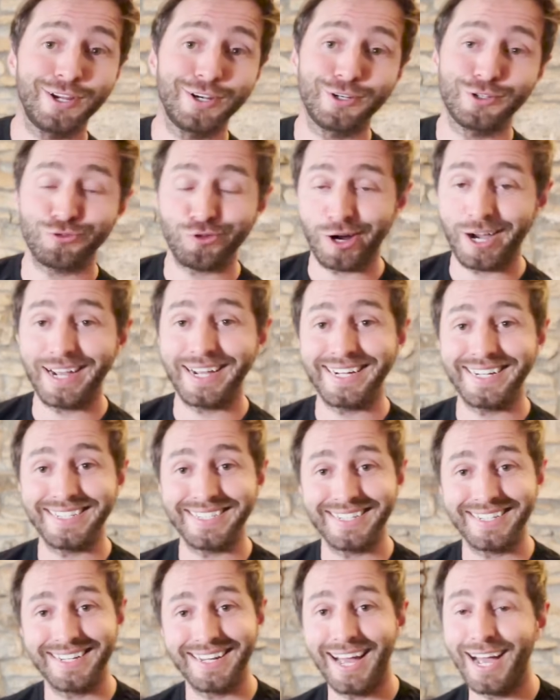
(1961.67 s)
tried
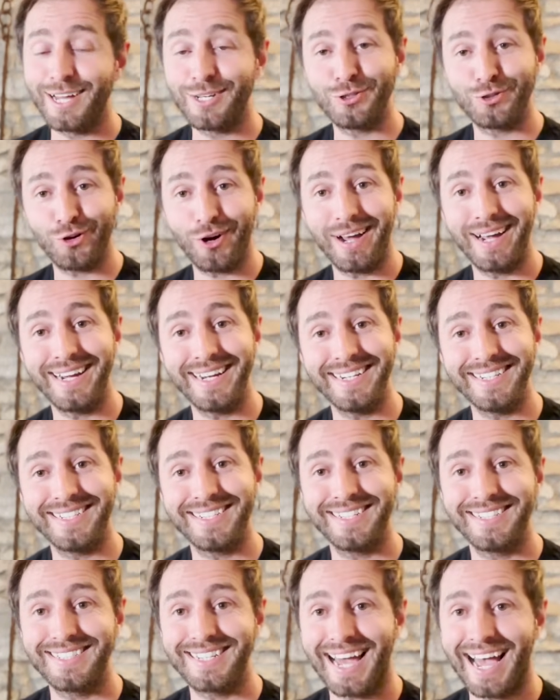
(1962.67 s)

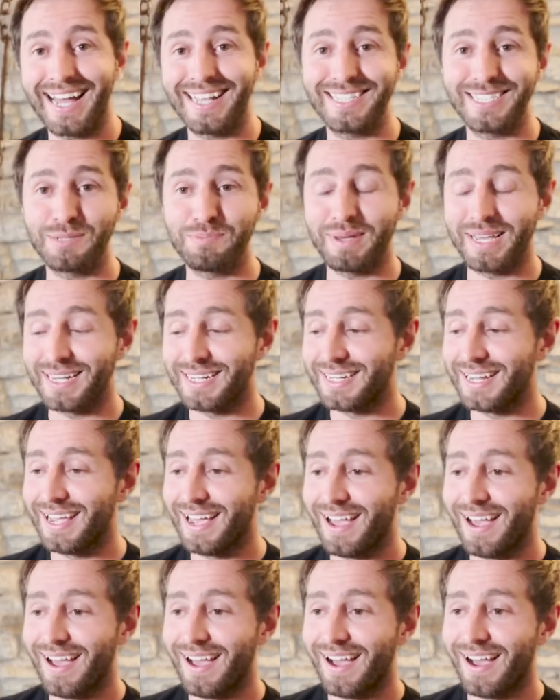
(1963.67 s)
to hand spin.
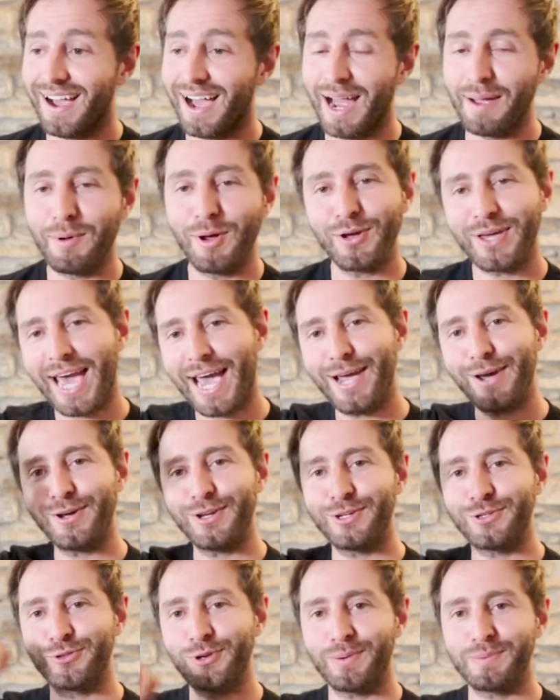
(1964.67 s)
I'm okay
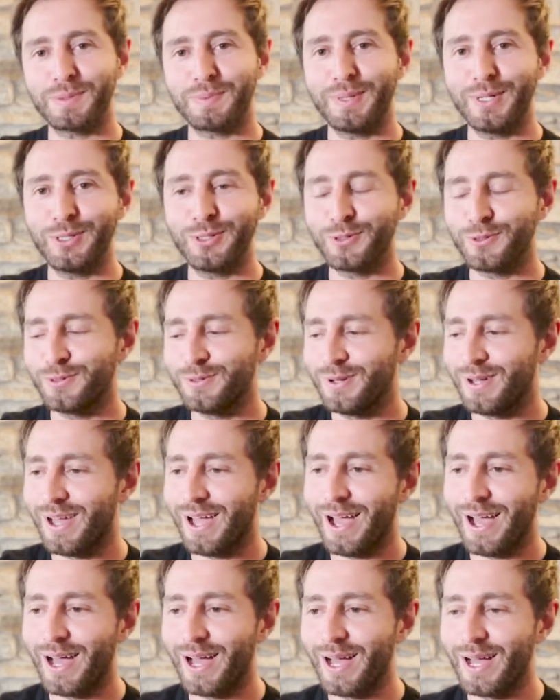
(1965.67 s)
on a drop spindle,
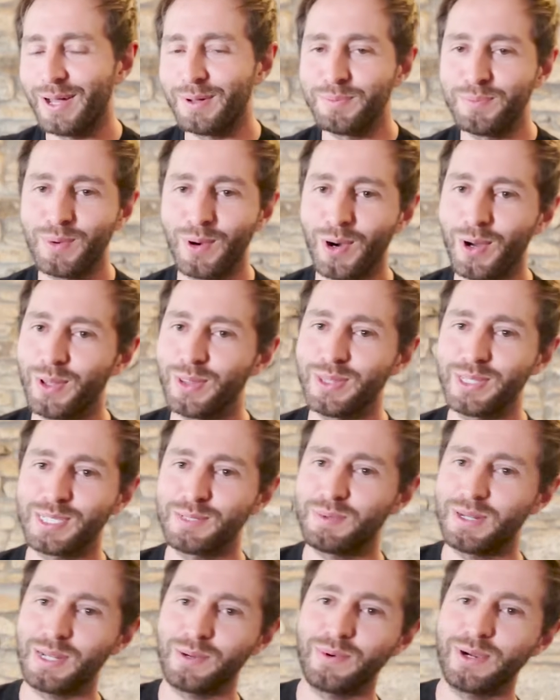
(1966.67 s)
but on the
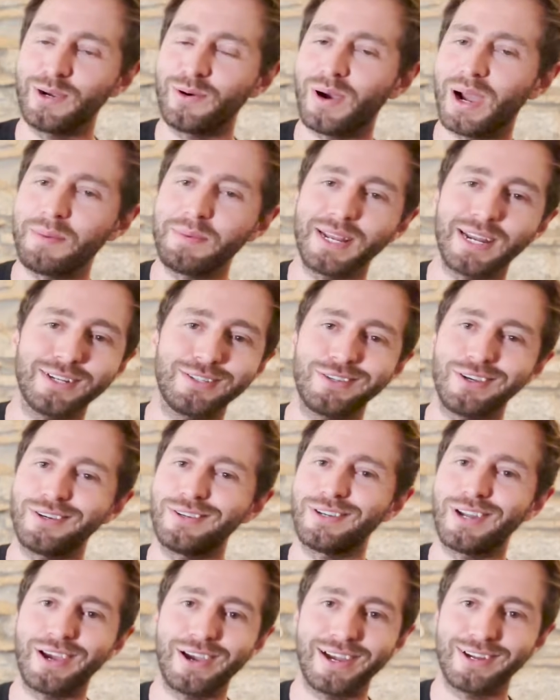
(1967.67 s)
spinning wheel, I mean, I
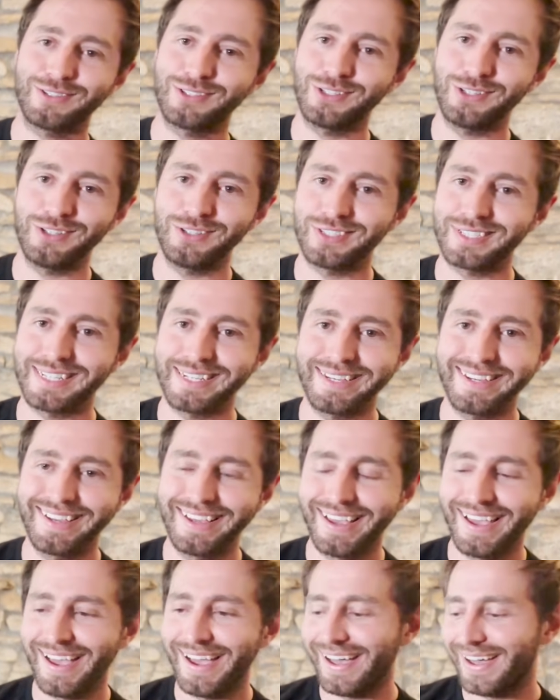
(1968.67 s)
don't know how to use it.
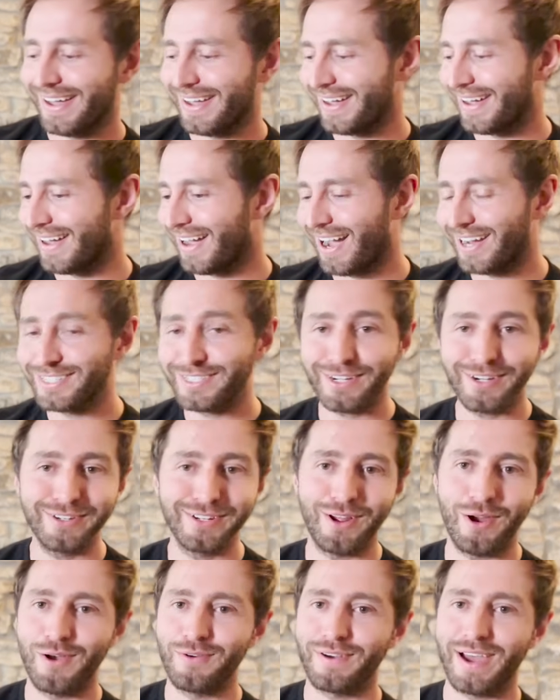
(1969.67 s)
I don't
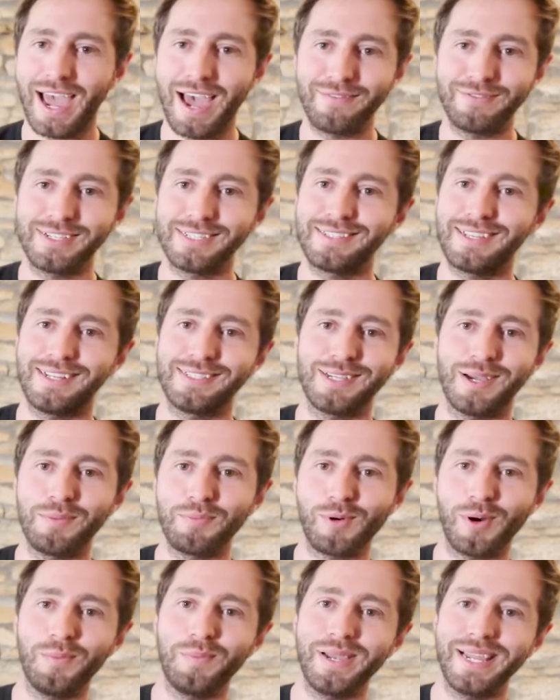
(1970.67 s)
know if I have it set up
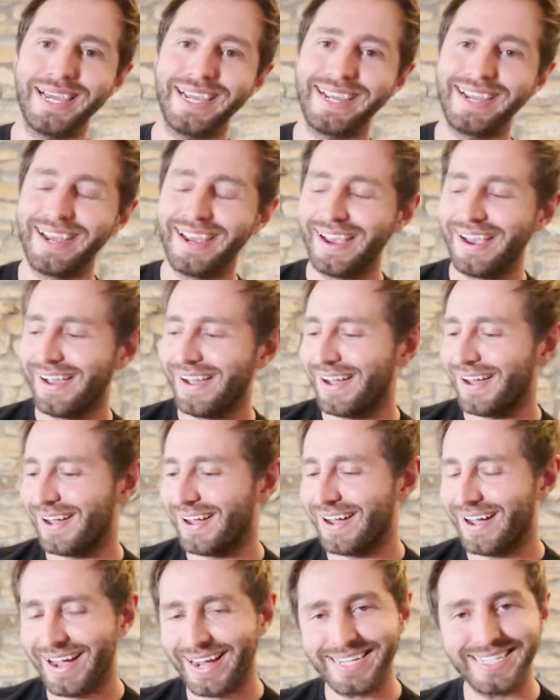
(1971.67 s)
properly.
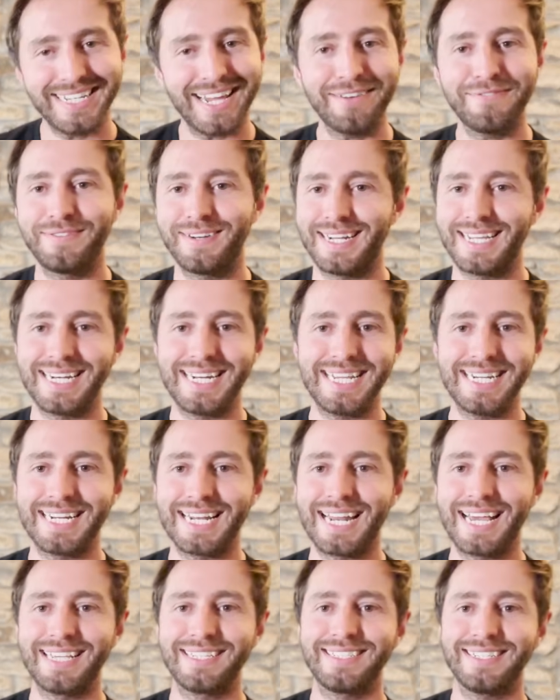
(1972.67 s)
I definitely need a
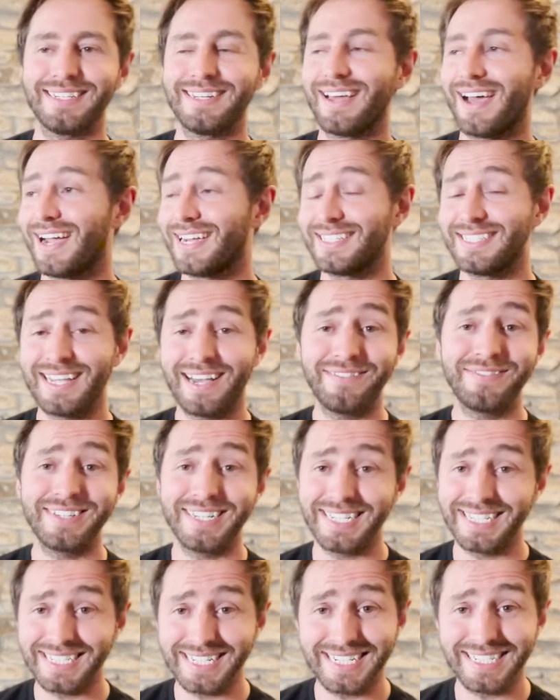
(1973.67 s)
lesson. I
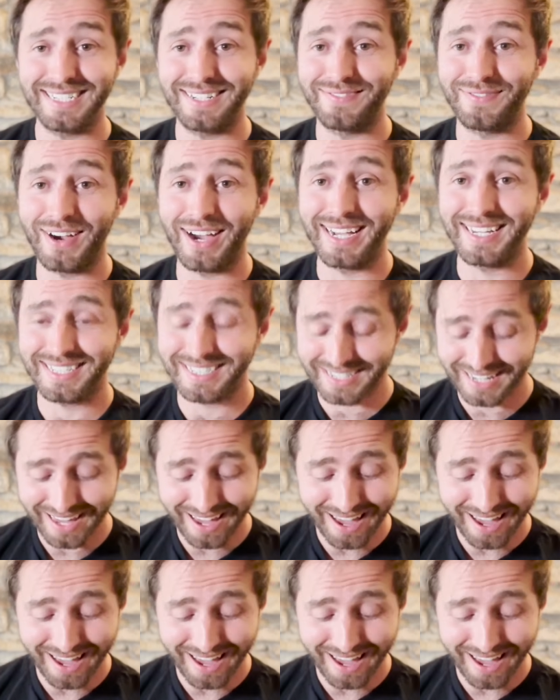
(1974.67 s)
definitely need advice,